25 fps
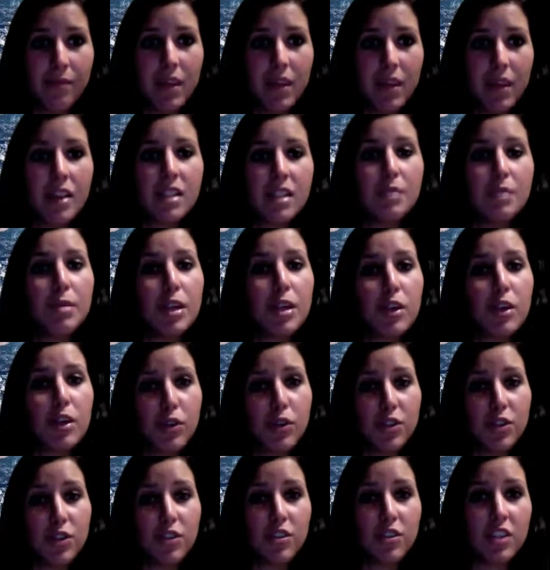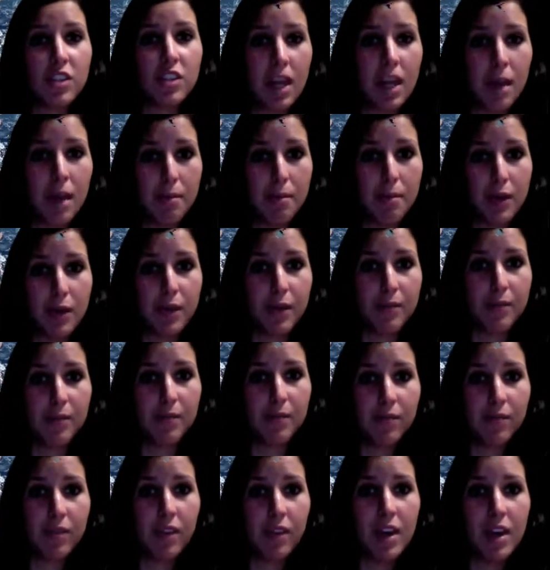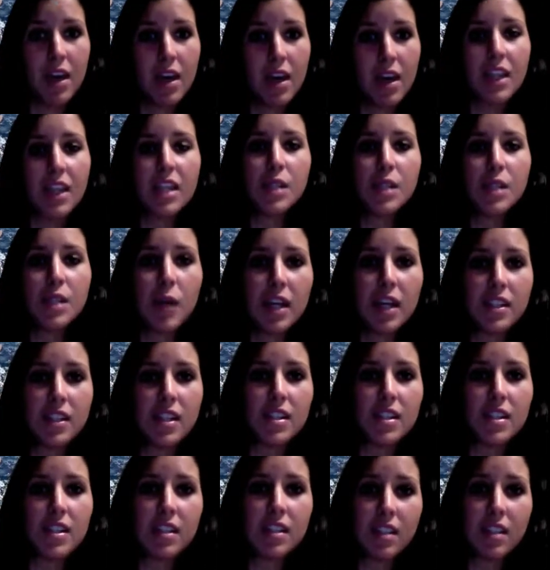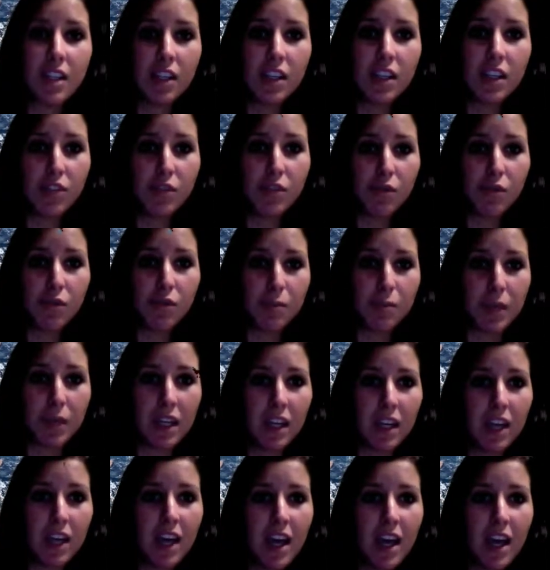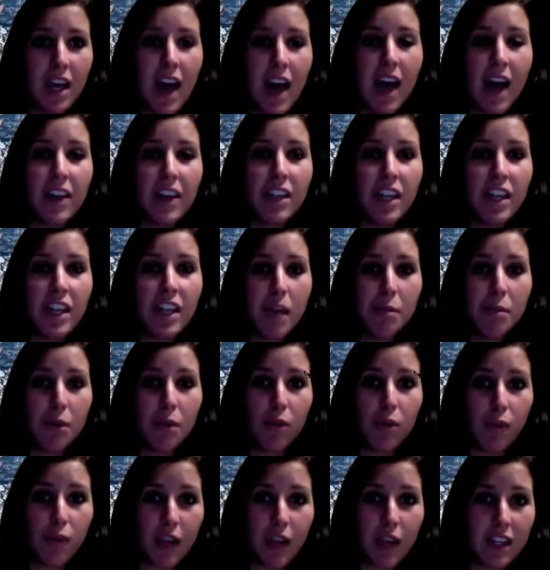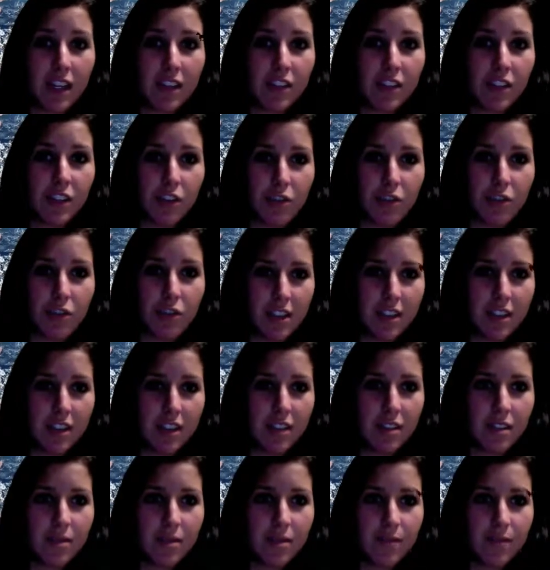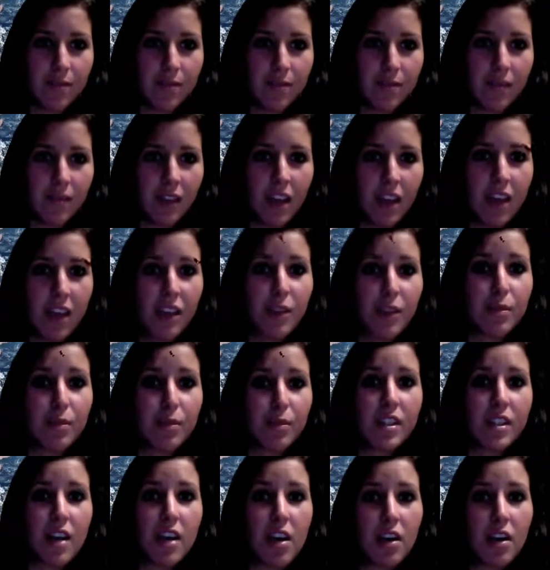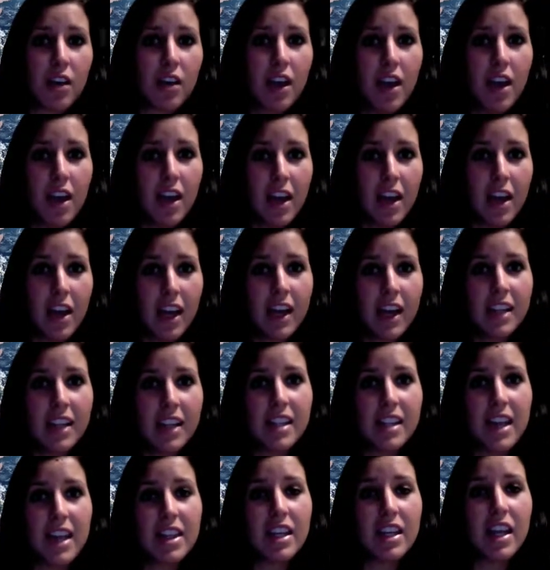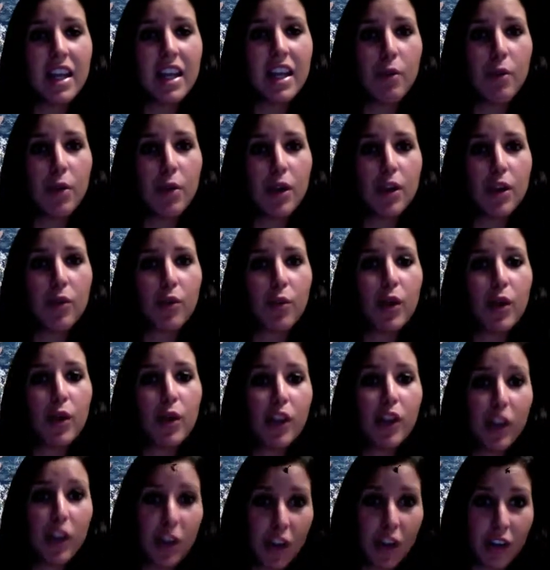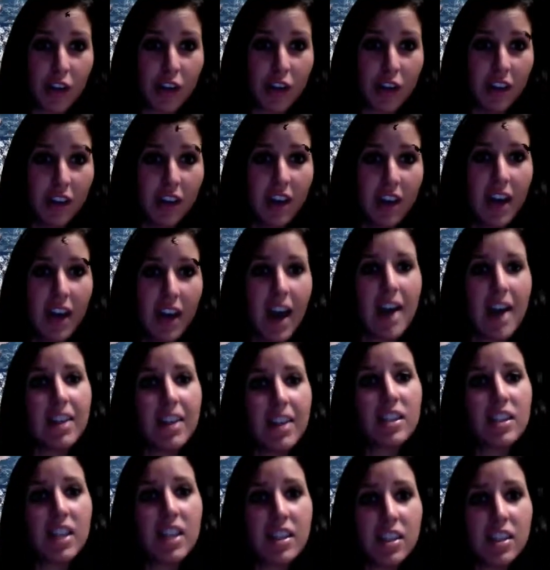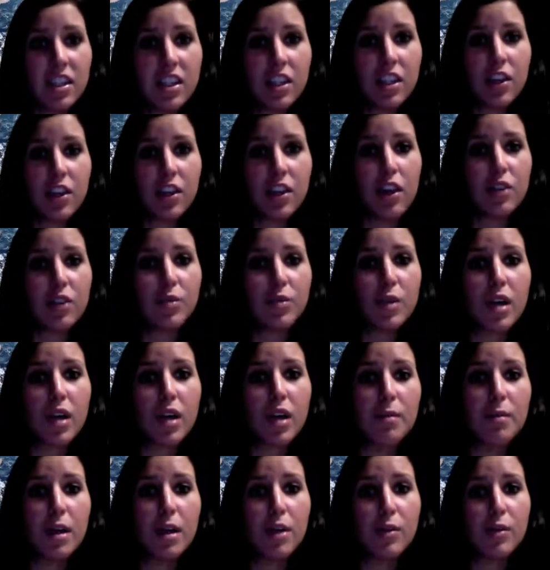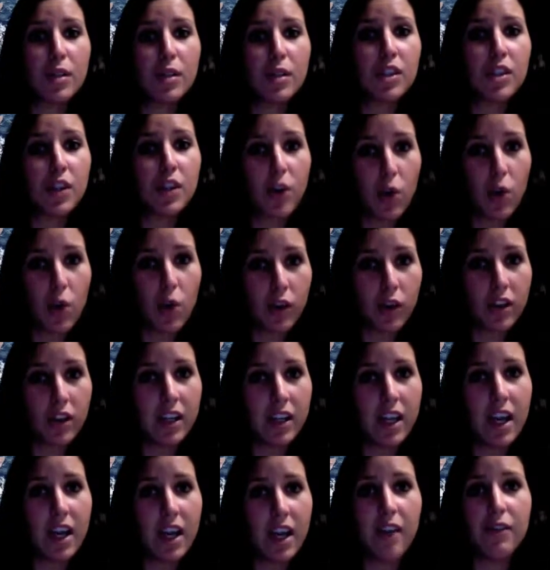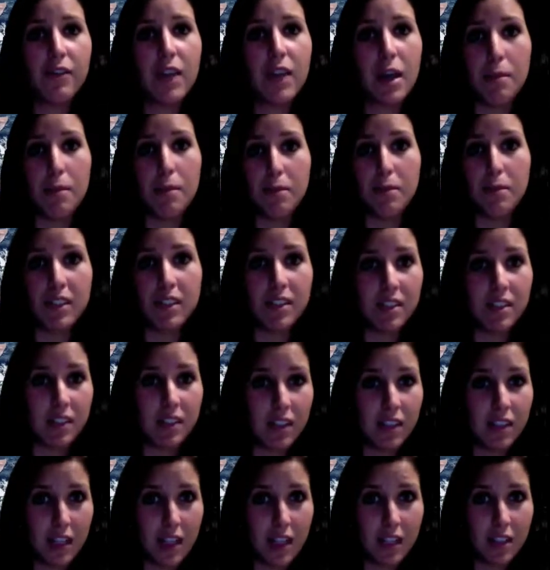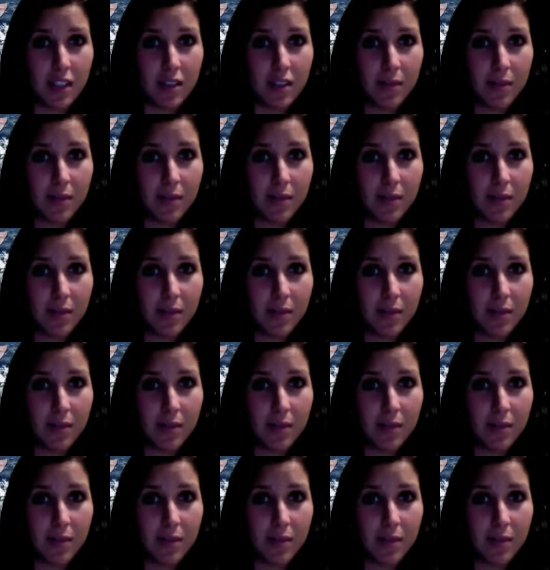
to be closer to the input. This process continues to repeat, and the neighbor radius decreases. The result is that the network will learn, and the states of the neurons will come equal to the coordinate of the input cities.